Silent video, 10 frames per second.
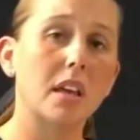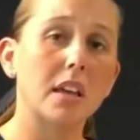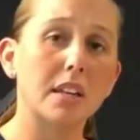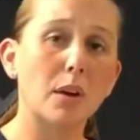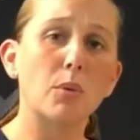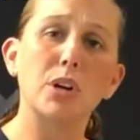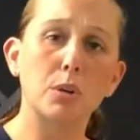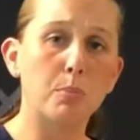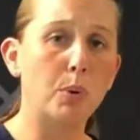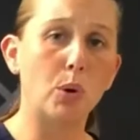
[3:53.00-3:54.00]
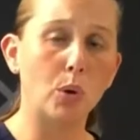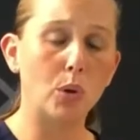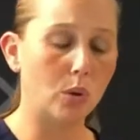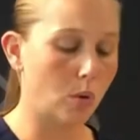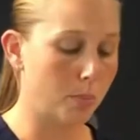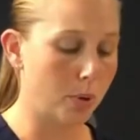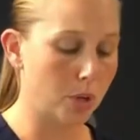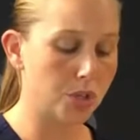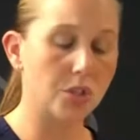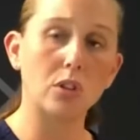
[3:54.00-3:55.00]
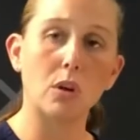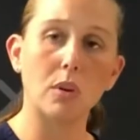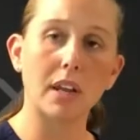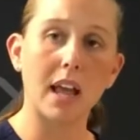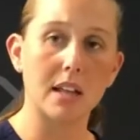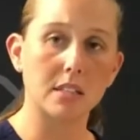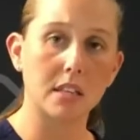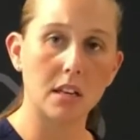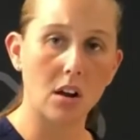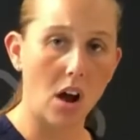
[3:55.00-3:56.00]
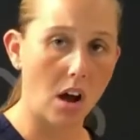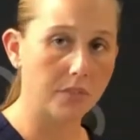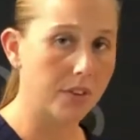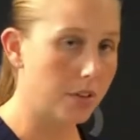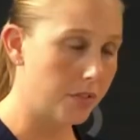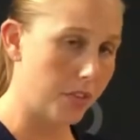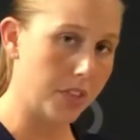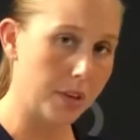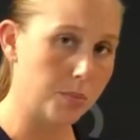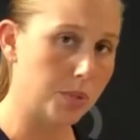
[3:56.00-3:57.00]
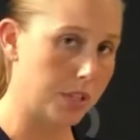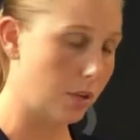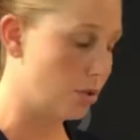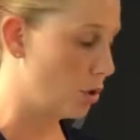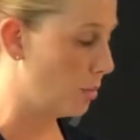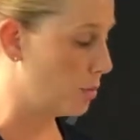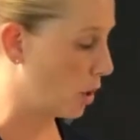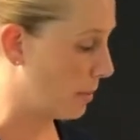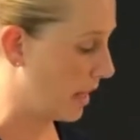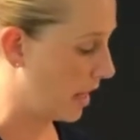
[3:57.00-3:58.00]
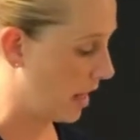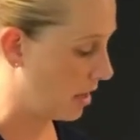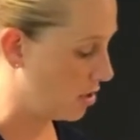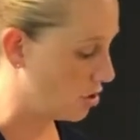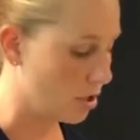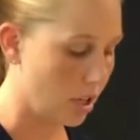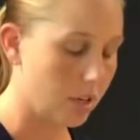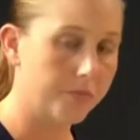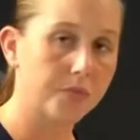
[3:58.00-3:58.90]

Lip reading: Now we're going to pull or push the lower gasket off of the CO2 absorbent canister.